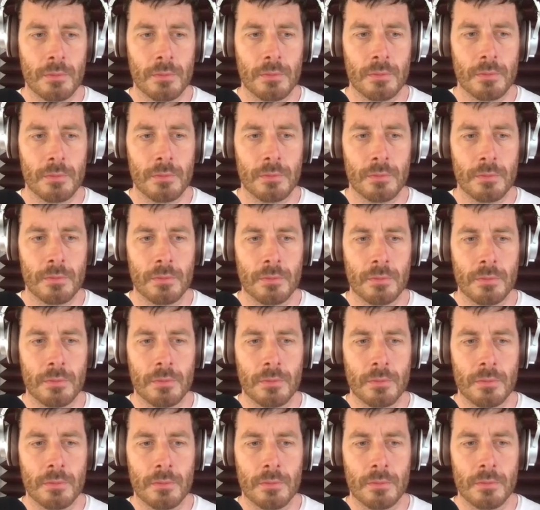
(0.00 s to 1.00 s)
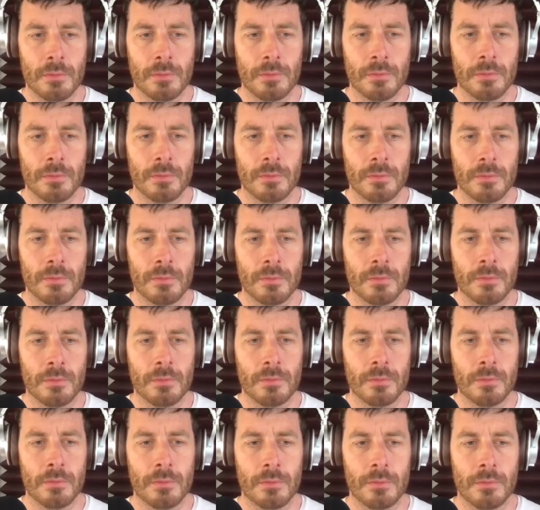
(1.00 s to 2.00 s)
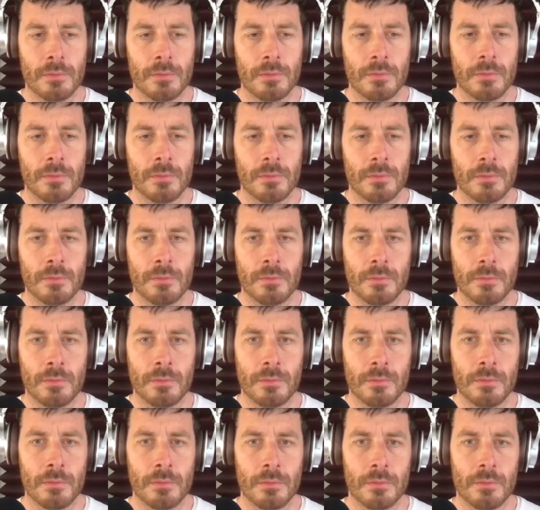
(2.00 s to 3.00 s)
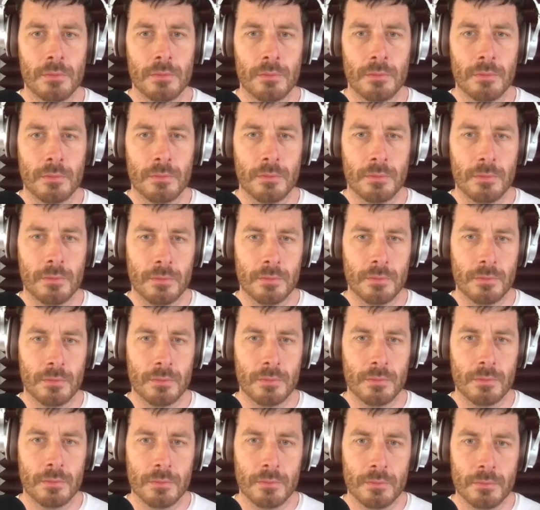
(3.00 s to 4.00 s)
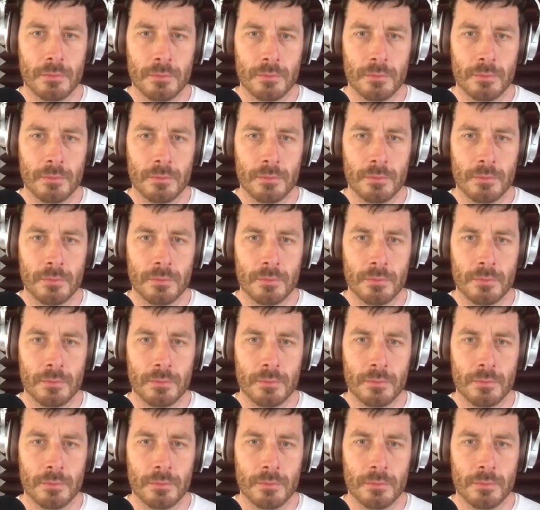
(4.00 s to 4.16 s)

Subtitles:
No words are spoken by the person on screen.